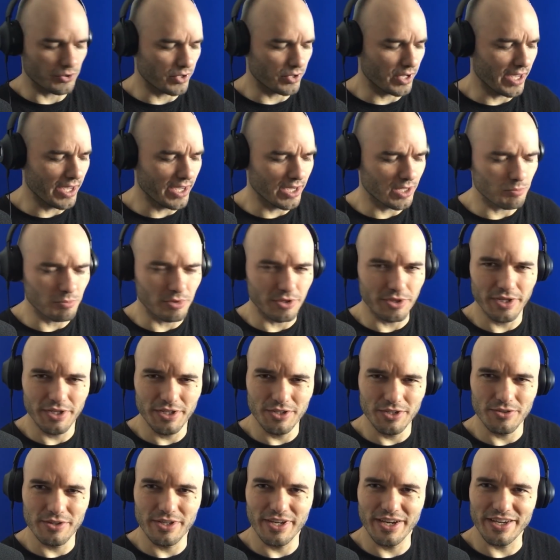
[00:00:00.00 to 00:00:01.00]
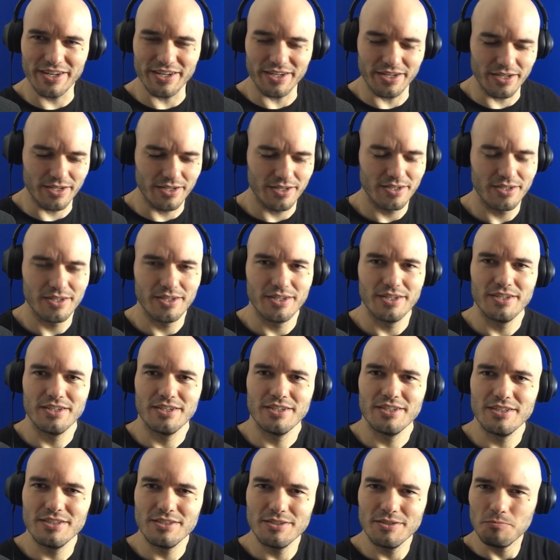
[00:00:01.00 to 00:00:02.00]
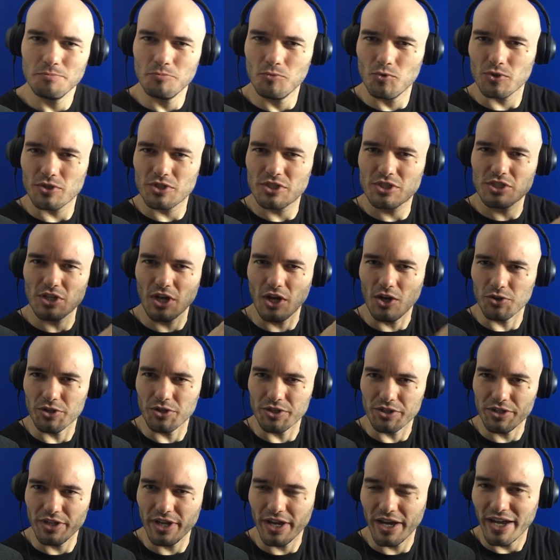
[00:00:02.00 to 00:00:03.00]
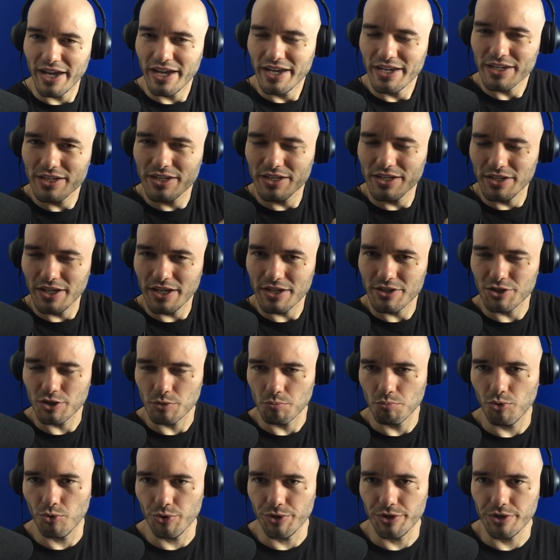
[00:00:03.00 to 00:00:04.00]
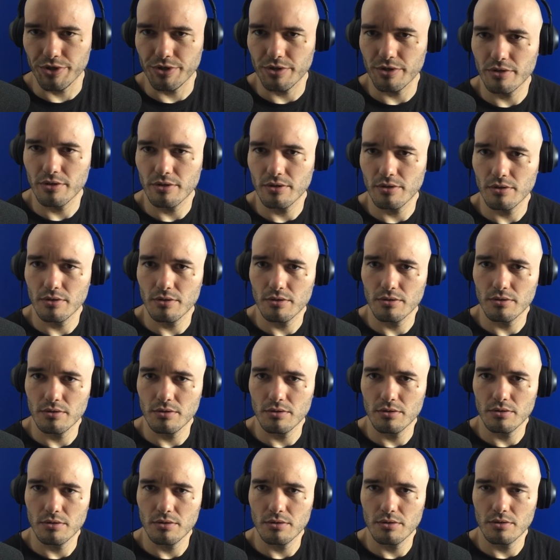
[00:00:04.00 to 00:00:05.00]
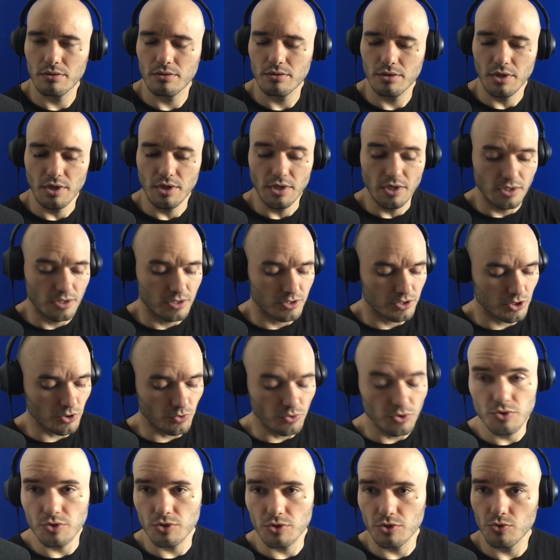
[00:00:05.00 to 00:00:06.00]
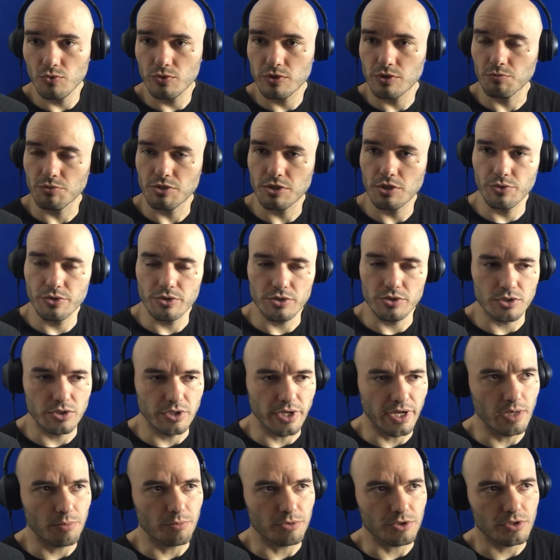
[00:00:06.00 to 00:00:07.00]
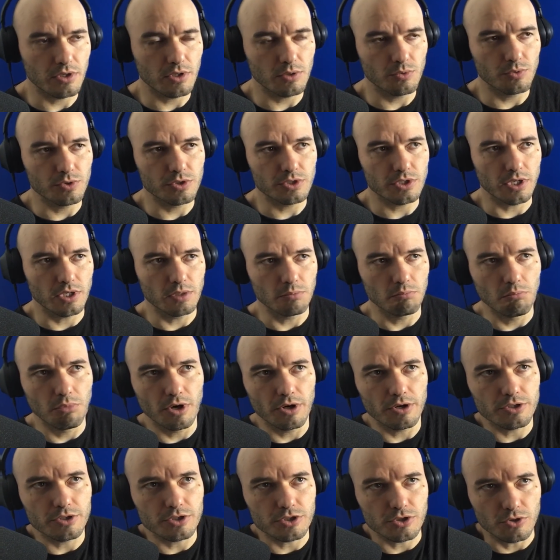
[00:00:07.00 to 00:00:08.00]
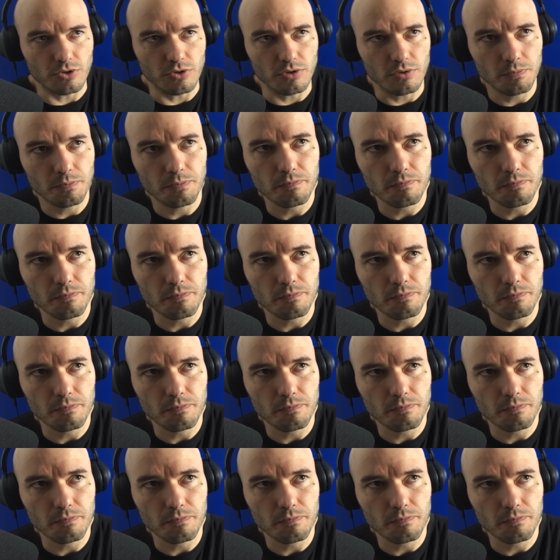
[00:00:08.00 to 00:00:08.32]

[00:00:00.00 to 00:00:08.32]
hand, but then you got a more solid connecting point. So you can do some serious damage. There was a boxer,